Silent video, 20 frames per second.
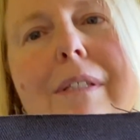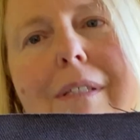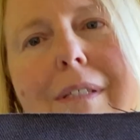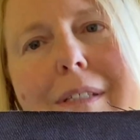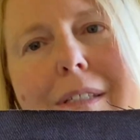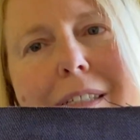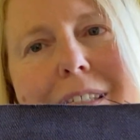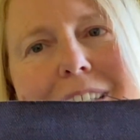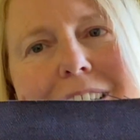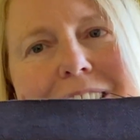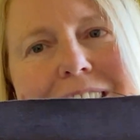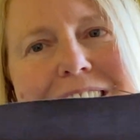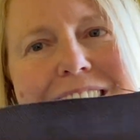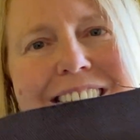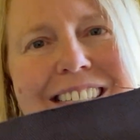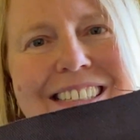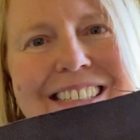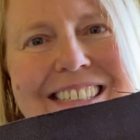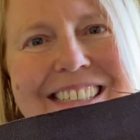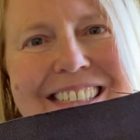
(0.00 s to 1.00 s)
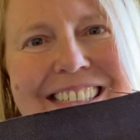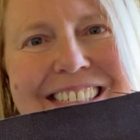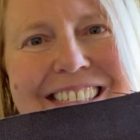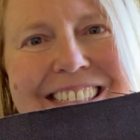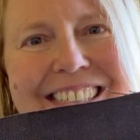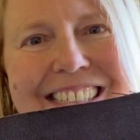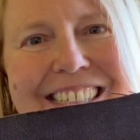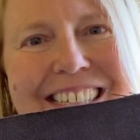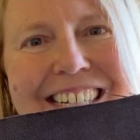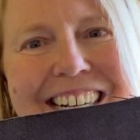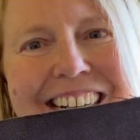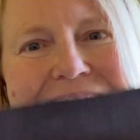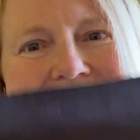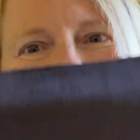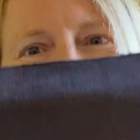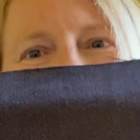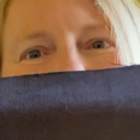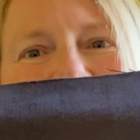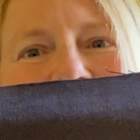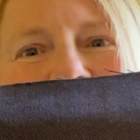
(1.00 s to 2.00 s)
the
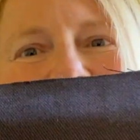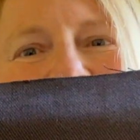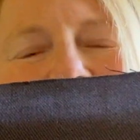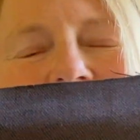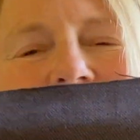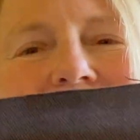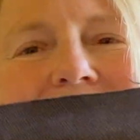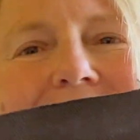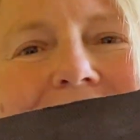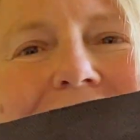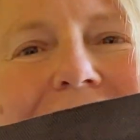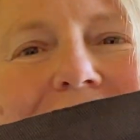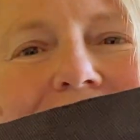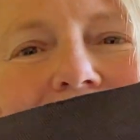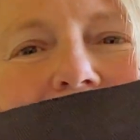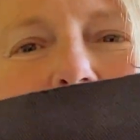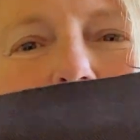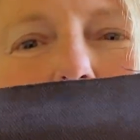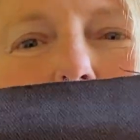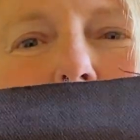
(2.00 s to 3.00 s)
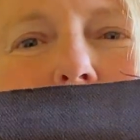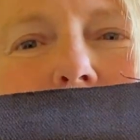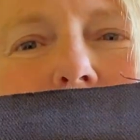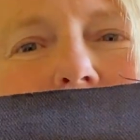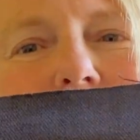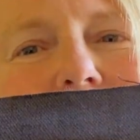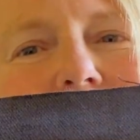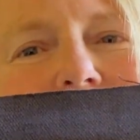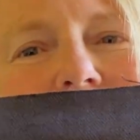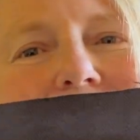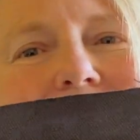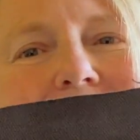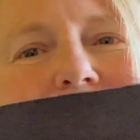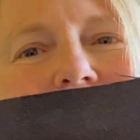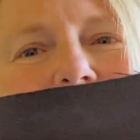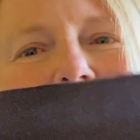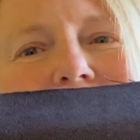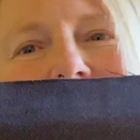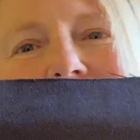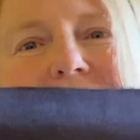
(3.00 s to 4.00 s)
heart with the sewing machine, just
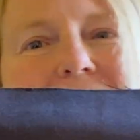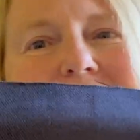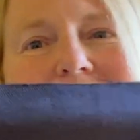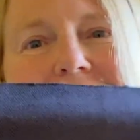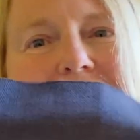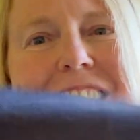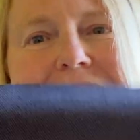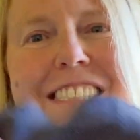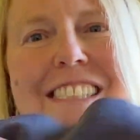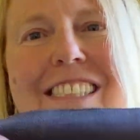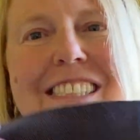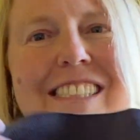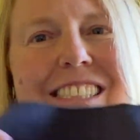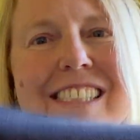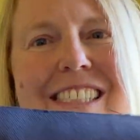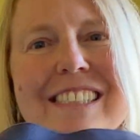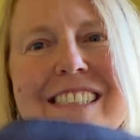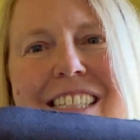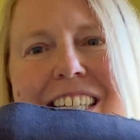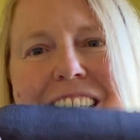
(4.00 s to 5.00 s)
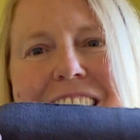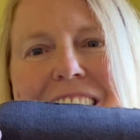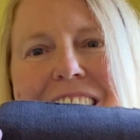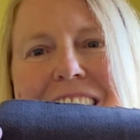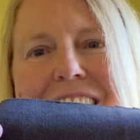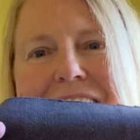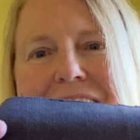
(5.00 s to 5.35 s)
zigzag.